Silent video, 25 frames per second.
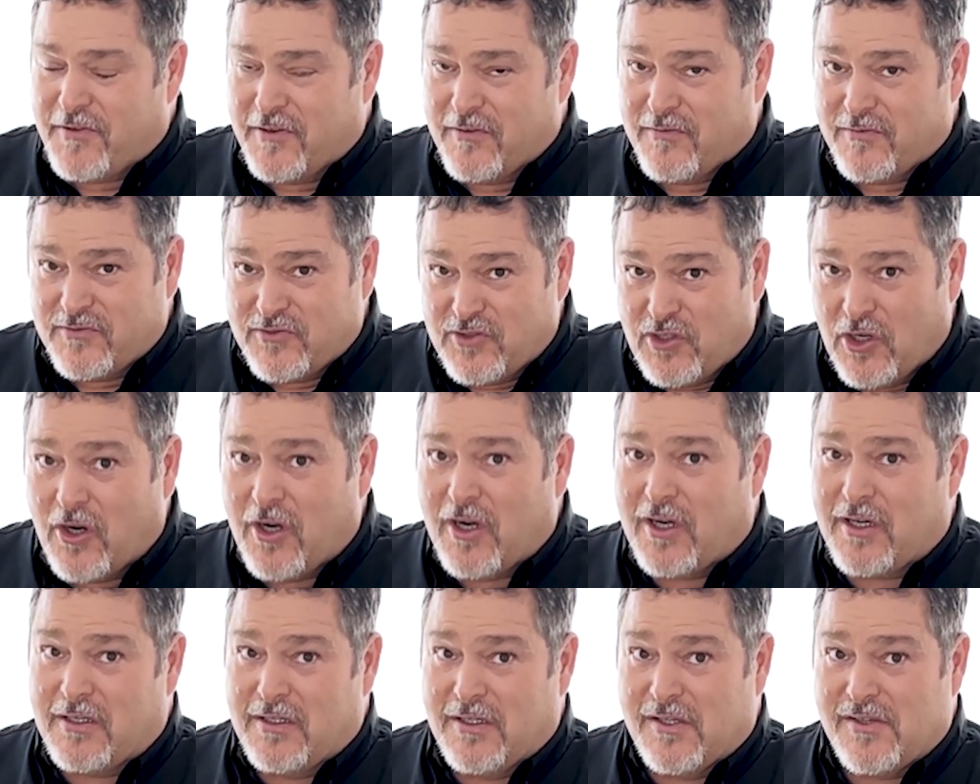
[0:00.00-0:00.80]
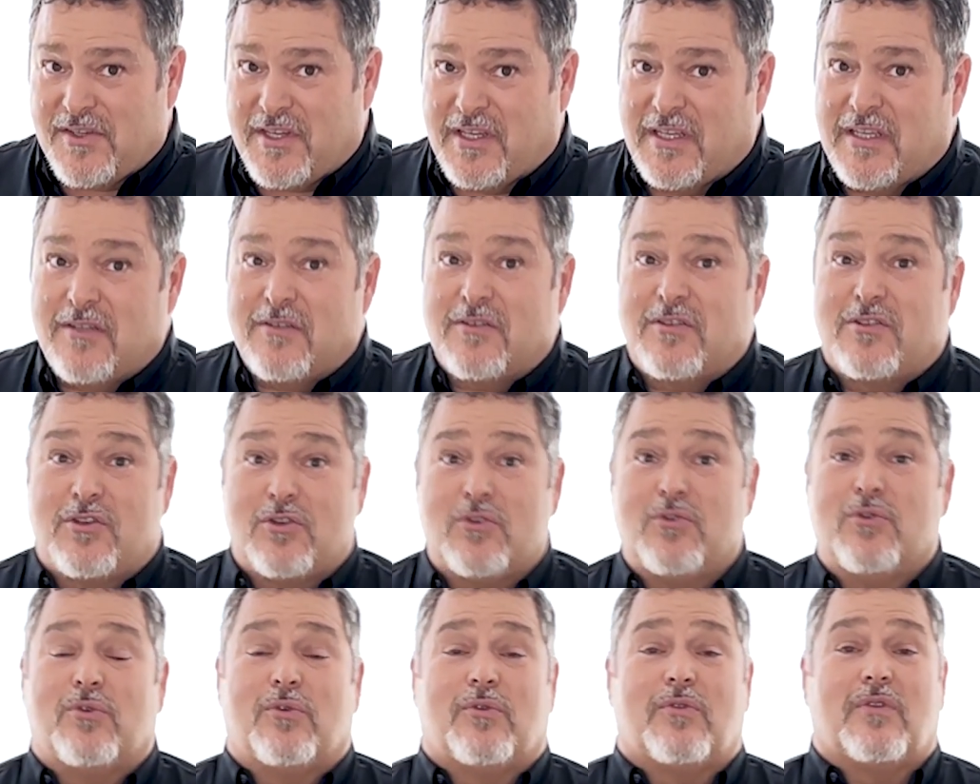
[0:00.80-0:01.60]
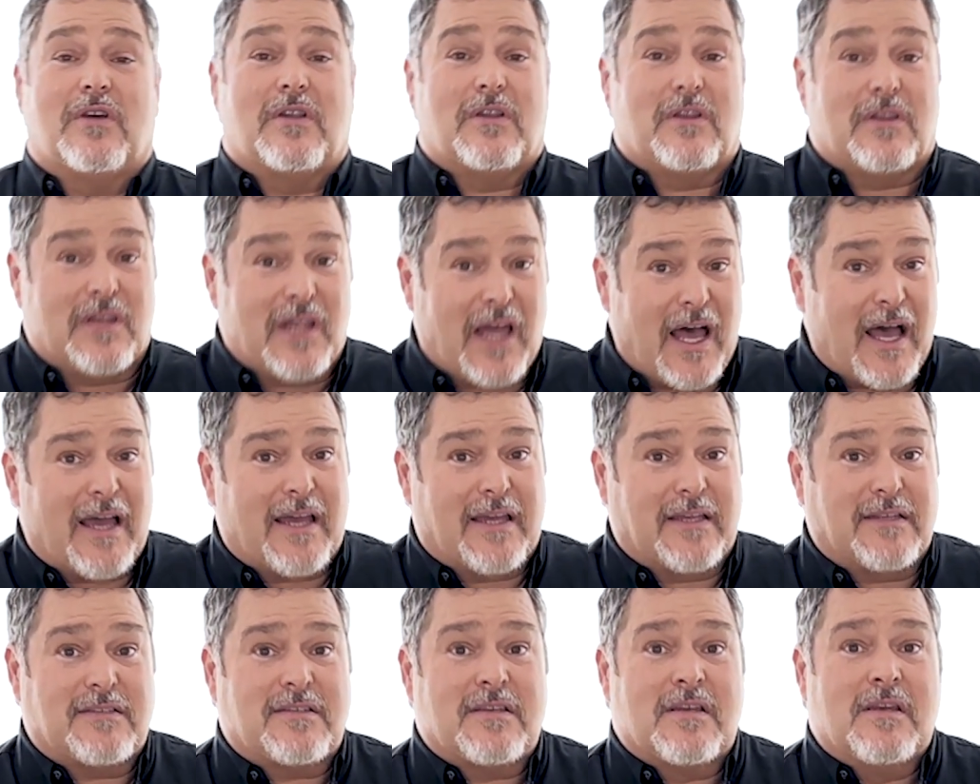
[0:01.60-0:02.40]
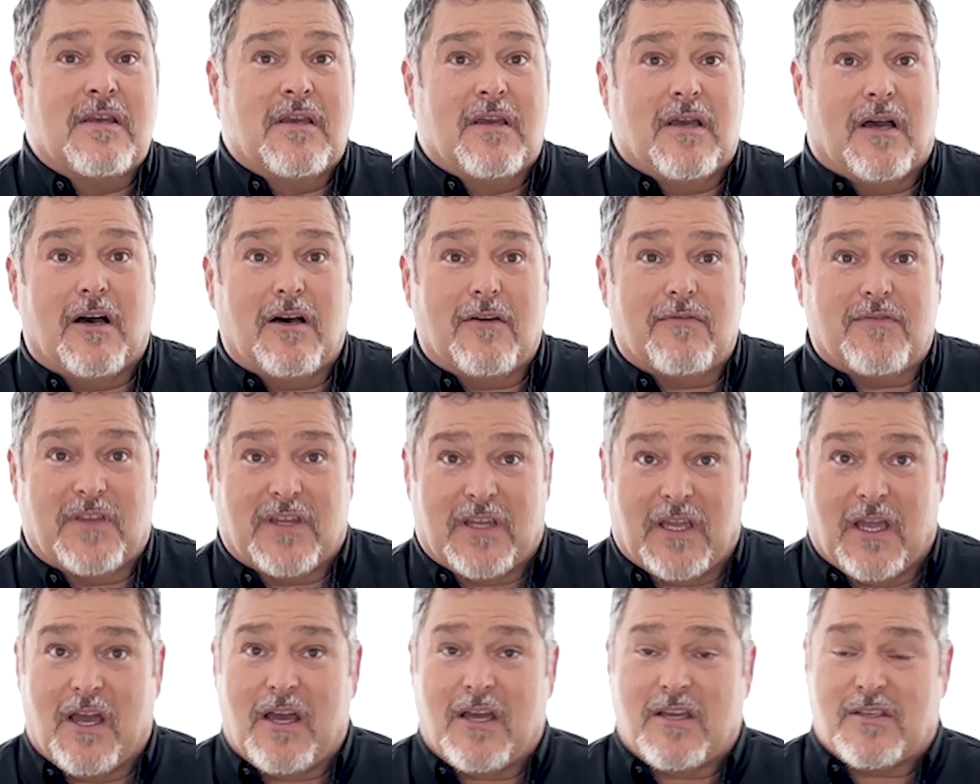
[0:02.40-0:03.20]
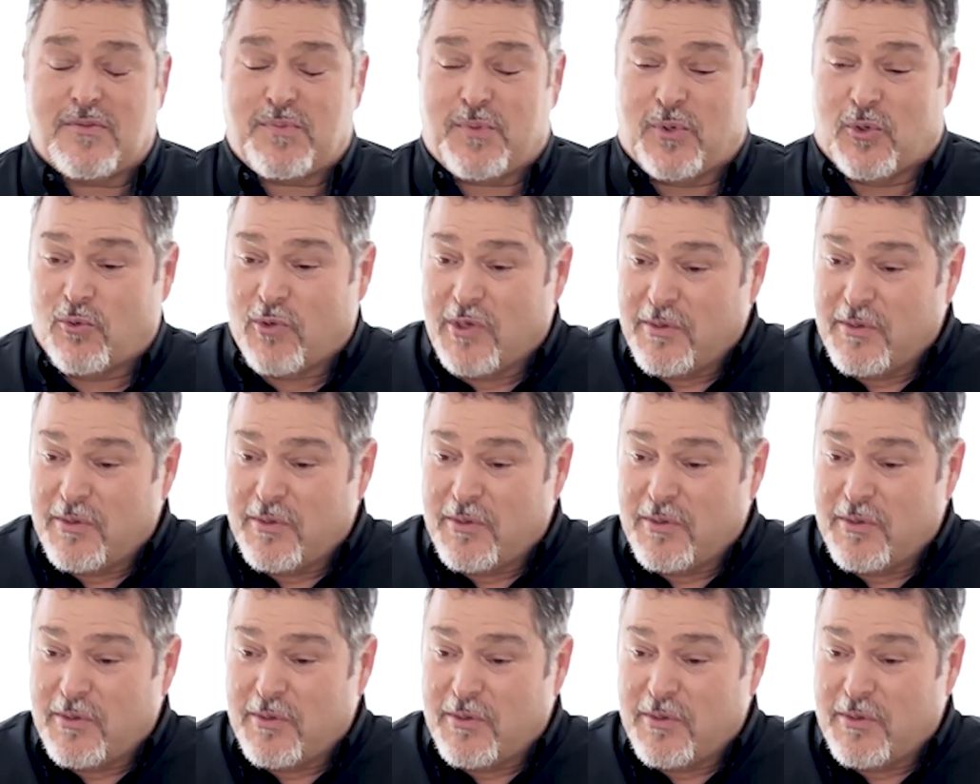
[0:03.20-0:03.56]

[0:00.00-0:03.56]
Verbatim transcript: of darkness into the light of the gospel.